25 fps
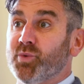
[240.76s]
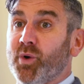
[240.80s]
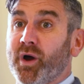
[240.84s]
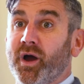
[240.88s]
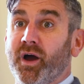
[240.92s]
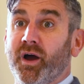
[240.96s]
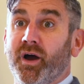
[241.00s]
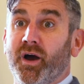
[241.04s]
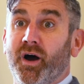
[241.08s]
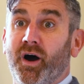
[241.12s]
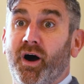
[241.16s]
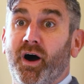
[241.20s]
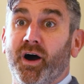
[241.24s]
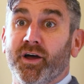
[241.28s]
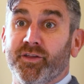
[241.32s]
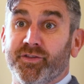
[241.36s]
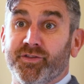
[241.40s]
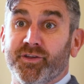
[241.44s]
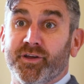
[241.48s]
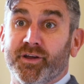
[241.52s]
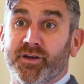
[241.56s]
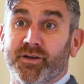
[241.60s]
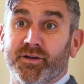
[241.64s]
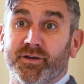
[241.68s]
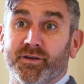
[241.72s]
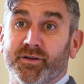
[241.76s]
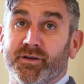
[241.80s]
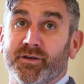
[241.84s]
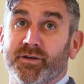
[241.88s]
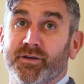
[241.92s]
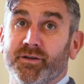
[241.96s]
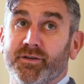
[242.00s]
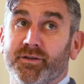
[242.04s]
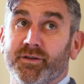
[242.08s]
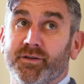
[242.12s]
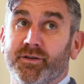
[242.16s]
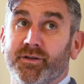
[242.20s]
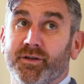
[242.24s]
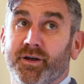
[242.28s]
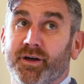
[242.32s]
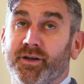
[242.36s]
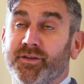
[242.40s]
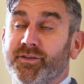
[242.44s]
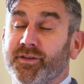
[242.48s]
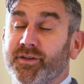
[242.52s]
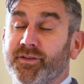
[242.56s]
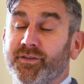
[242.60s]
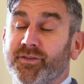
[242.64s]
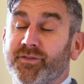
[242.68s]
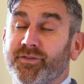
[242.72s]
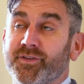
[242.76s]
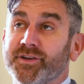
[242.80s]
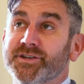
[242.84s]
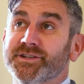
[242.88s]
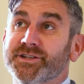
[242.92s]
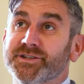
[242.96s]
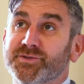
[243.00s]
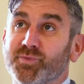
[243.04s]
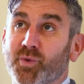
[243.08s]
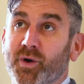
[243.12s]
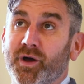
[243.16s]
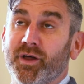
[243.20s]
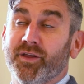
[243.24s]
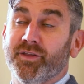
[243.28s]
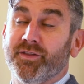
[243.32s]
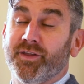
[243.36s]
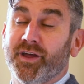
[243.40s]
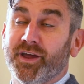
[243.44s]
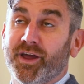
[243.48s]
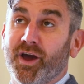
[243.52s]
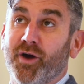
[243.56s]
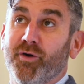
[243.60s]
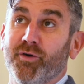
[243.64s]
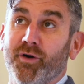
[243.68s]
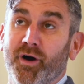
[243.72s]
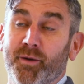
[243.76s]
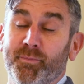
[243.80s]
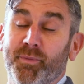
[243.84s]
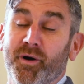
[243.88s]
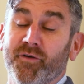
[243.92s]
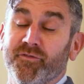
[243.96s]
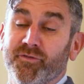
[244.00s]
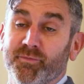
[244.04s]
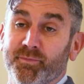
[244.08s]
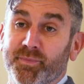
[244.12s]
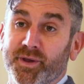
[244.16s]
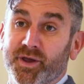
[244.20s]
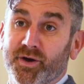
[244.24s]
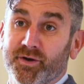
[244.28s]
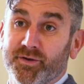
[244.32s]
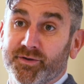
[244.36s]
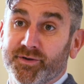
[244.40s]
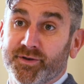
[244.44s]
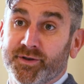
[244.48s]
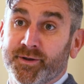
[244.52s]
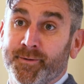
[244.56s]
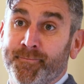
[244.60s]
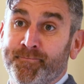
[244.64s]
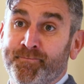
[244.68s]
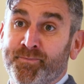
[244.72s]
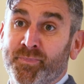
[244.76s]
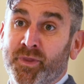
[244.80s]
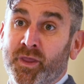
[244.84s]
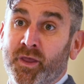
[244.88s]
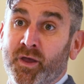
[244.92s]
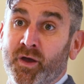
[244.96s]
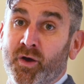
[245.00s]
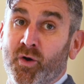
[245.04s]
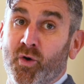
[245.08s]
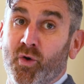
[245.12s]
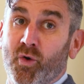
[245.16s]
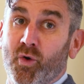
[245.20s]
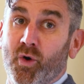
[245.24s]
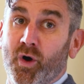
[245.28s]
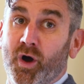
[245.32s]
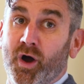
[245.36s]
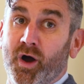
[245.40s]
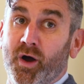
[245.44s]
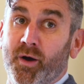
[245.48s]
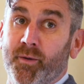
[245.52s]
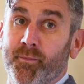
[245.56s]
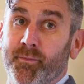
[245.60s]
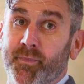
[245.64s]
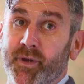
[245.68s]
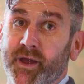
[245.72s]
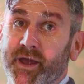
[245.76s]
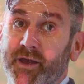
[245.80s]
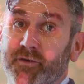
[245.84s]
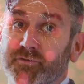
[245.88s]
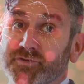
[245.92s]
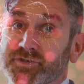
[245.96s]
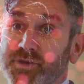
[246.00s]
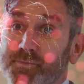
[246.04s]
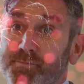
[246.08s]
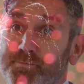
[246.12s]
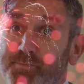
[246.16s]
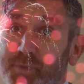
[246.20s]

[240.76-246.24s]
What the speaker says: where I think that this is where they go above and beyond. It was a